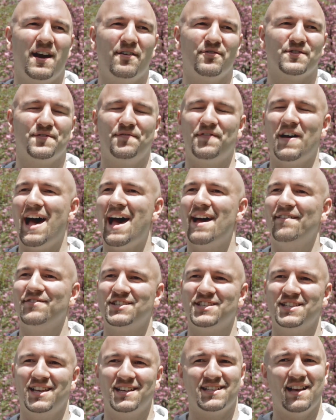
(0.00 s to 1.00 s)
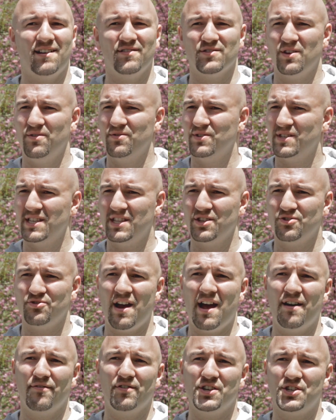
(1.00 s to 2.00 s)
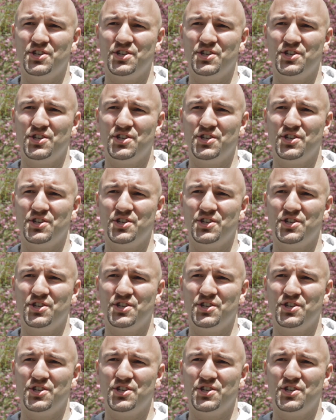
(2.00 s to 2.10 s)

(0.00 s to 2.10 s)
I was 5 or 6, I was always in the driveway